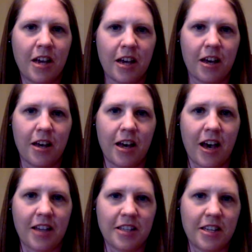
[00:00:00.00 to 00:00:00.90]

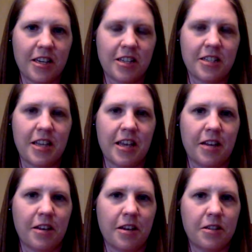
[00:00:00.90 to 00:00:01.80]
ideas
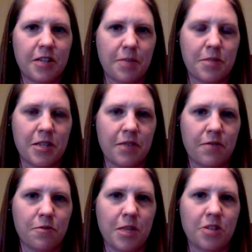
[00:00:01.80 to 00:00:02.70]
and tips and
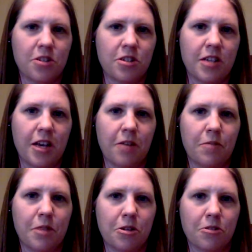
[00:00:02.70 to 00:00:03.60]
information to
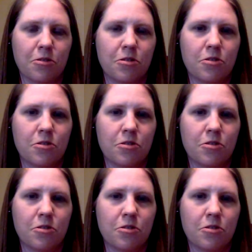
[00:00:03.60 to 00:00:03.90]
help their